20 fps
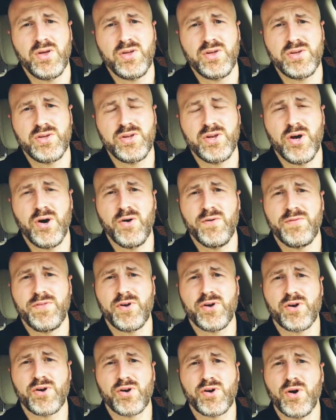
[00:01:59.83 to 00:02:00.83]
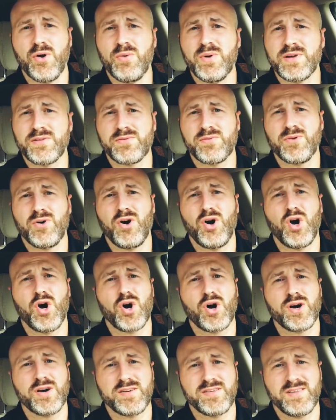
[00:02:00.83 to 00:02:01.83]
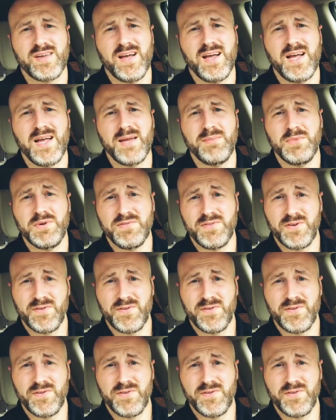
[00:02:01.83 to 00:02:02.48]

If they're going through a hard time, if they're